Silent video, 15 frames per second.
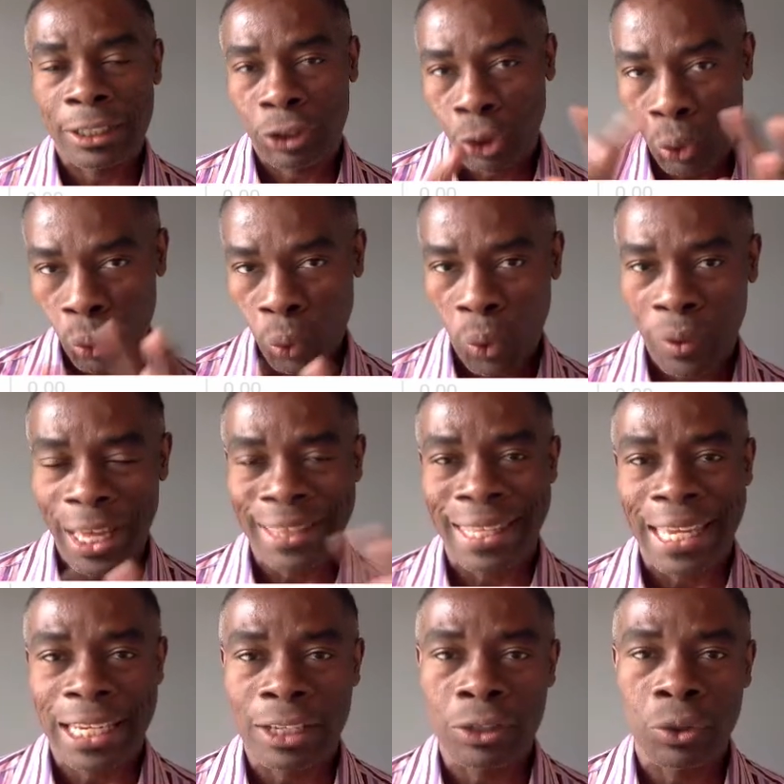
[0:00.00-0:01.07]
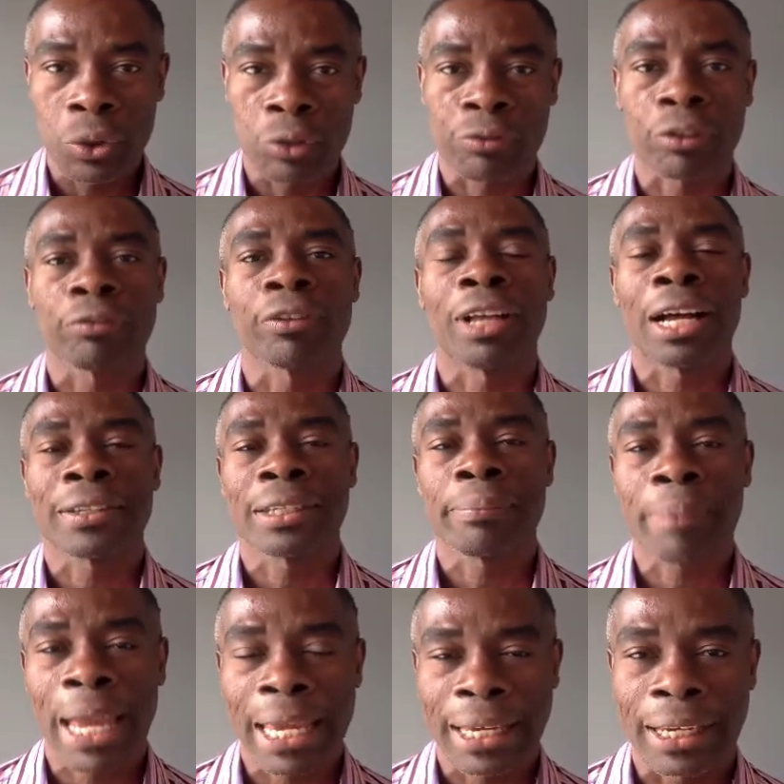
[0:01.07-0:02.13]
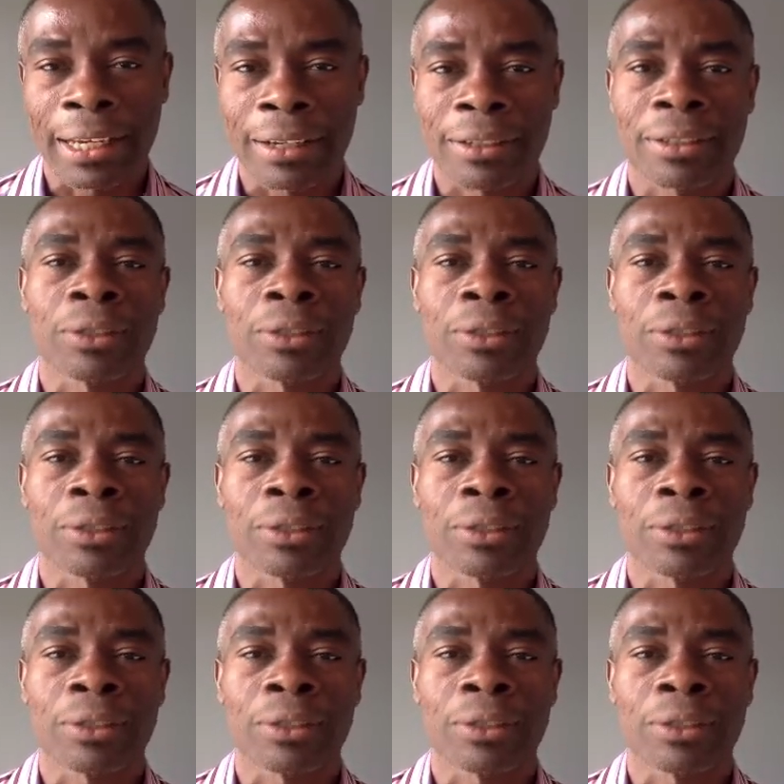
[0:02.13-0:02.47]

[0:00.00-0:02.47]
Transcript: tool that they can use for Velocity Banking.